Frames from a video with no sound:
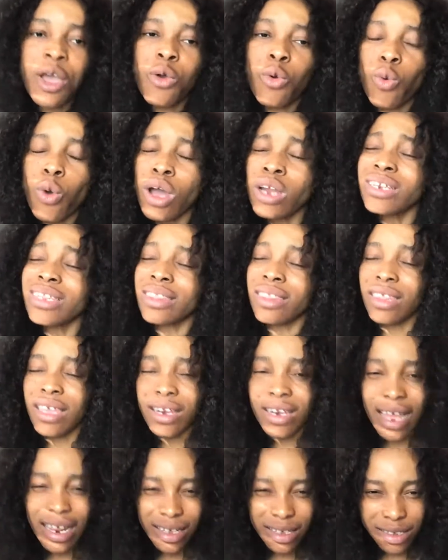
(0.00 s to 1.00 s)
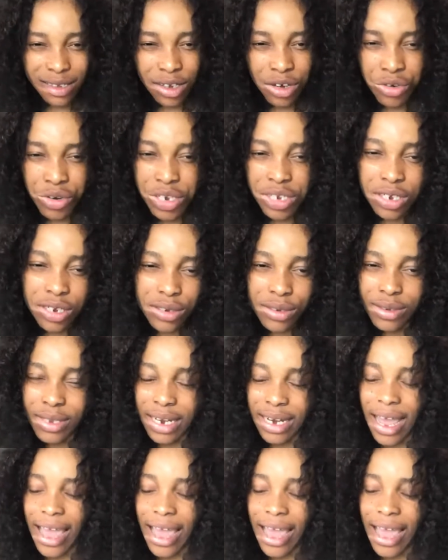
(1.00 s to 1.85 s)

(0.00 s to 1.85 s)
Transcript: One thing that is critical that